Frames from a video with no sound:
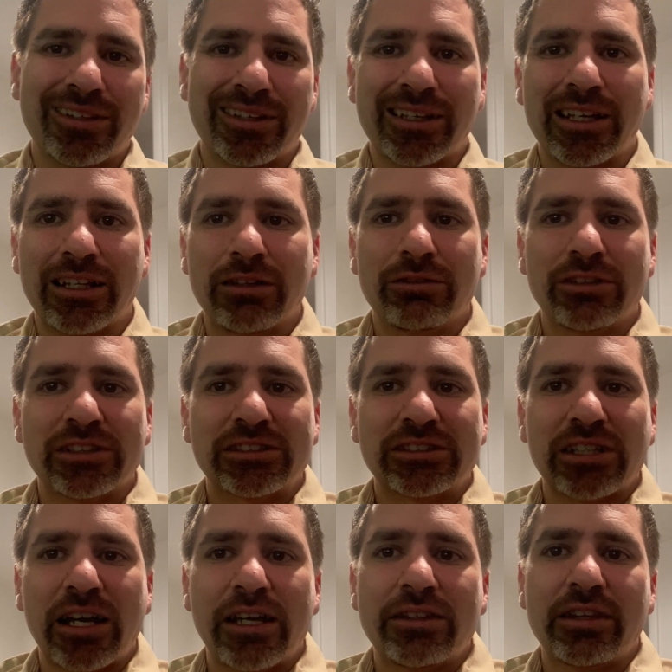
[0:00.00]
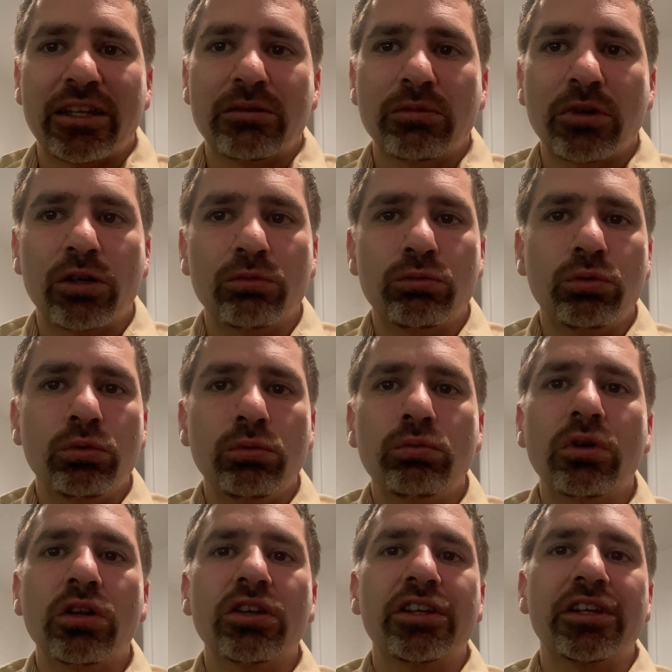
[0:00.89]
kind of a side thing, but who
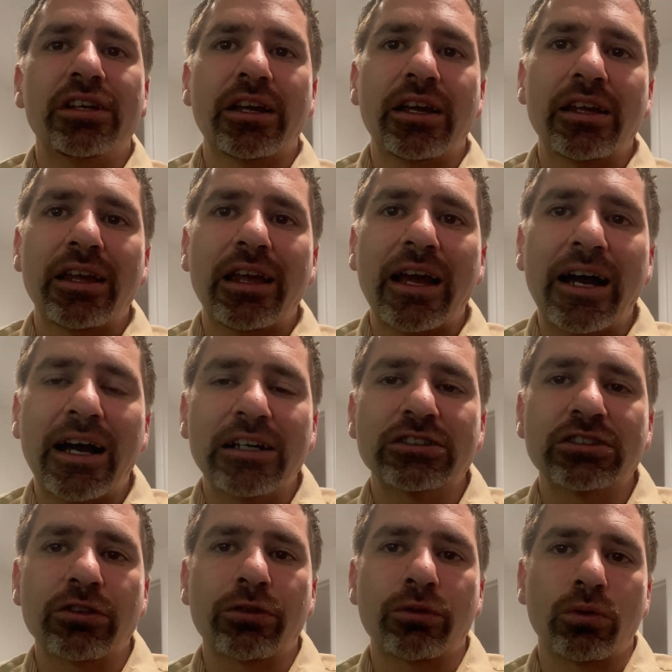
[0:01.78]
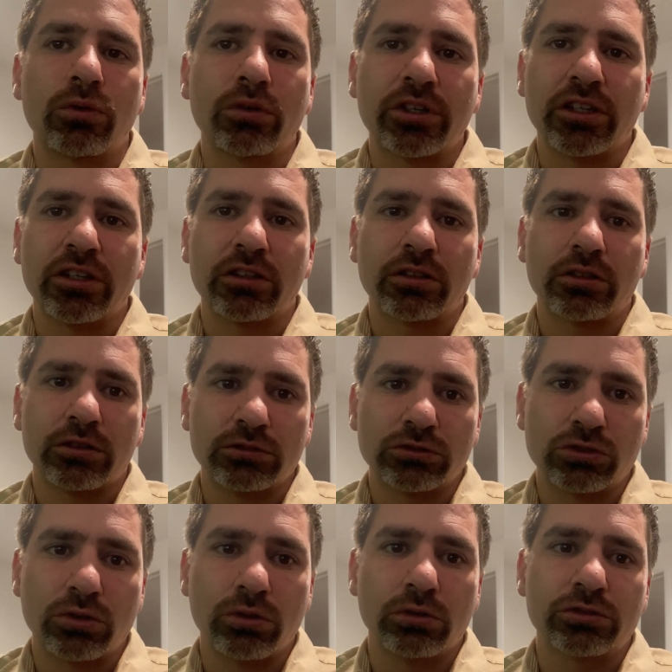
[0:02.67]
really has authority and
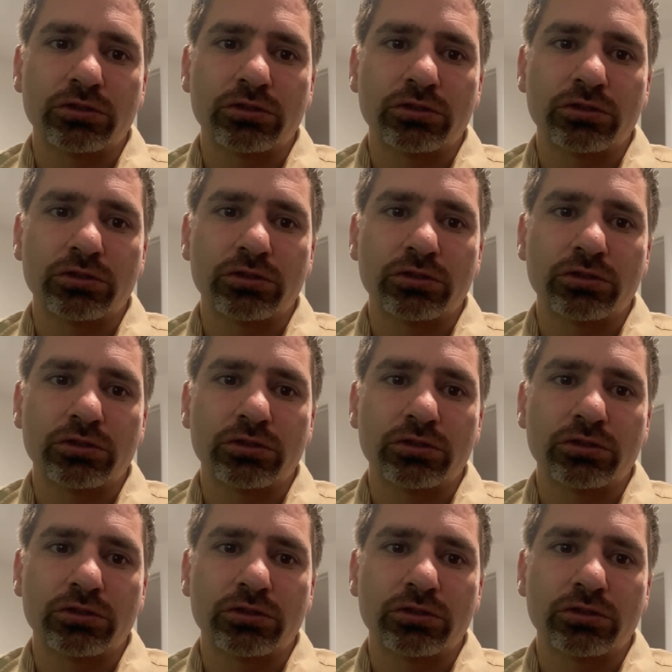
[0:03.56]
control?